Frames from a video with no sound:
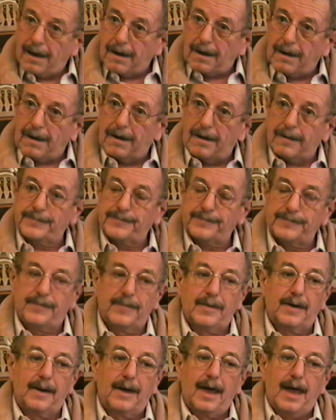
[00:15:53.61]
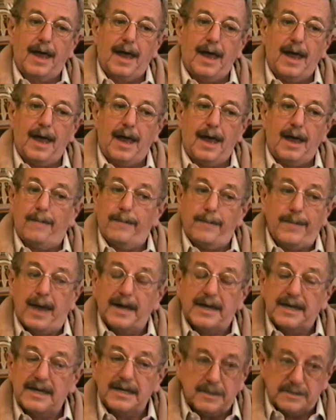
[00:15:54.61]

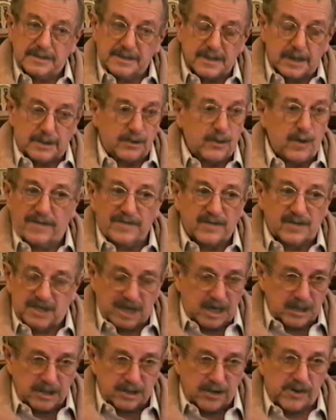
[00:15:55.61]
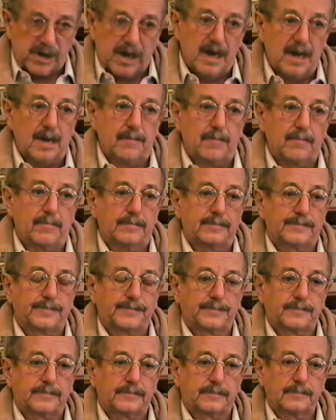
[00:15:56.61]
And he said, "You have to change your name.
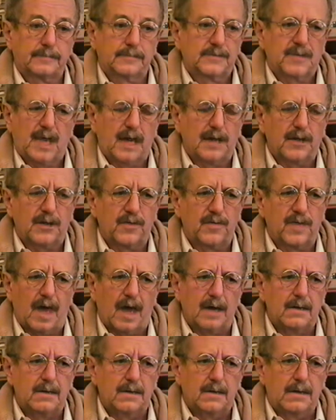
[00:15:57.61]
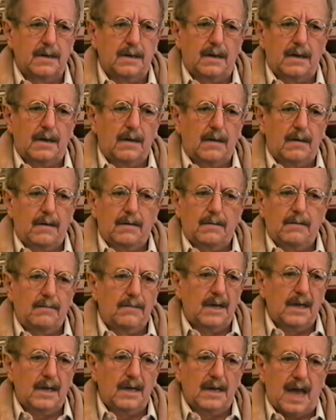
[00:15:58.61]
Can't do that."
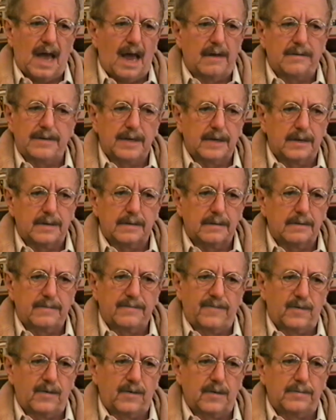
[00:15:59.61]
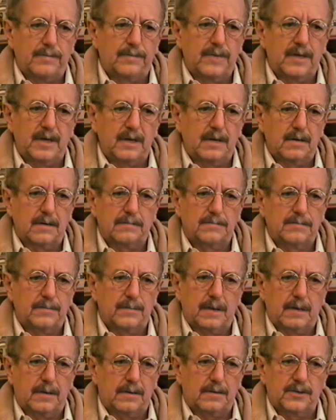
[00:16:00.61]
Well, I didn't for a year
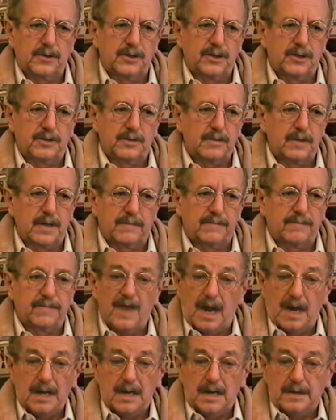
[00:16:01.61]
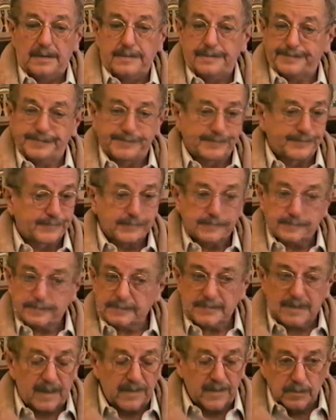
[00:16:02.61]
or two, and finally
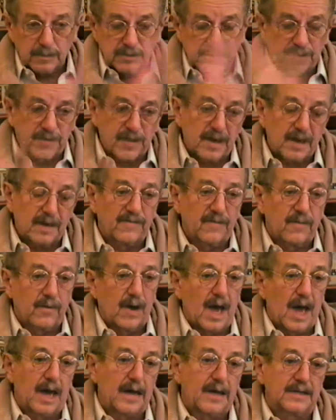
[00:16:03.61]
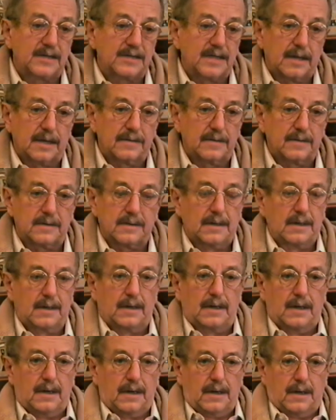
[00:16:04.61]
there was a thing in Variety saying that
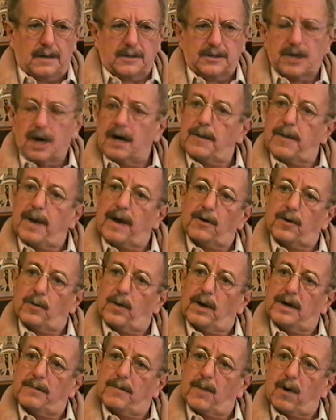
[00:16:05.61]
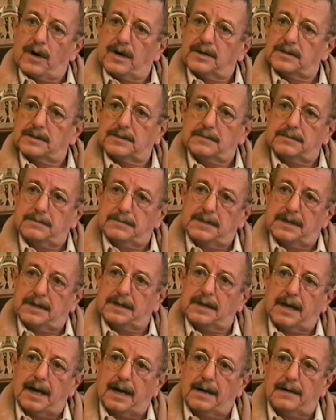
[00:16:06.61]
Charlie Baker at William Morris
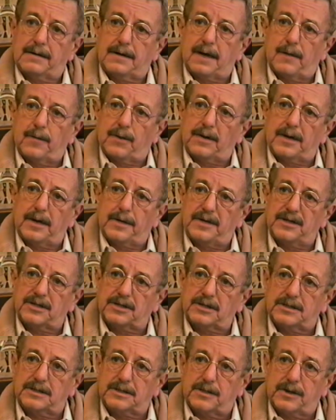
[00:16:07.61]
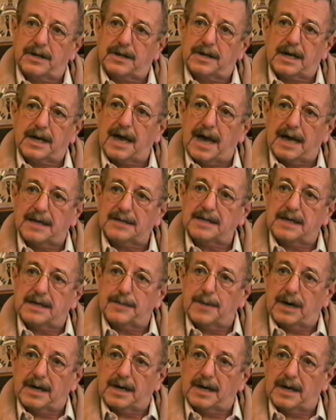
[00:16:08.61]
didn't get double commission, so he didn't cast
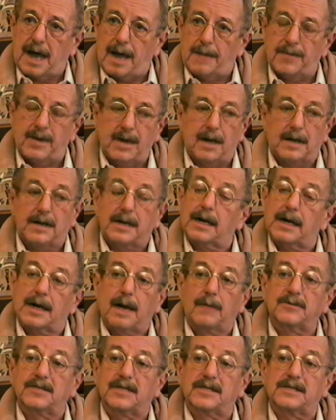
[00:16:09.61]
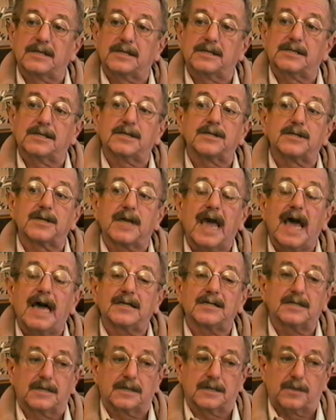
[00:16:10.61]
anybody in Happy Hunting, and I was listed as the
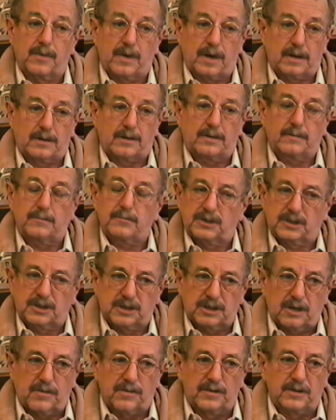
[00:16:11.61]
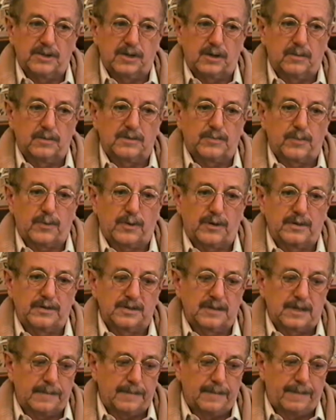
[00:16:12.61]
casting director. It was a show that Joe was
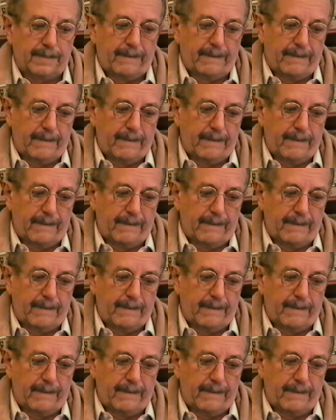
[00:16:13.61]
producing.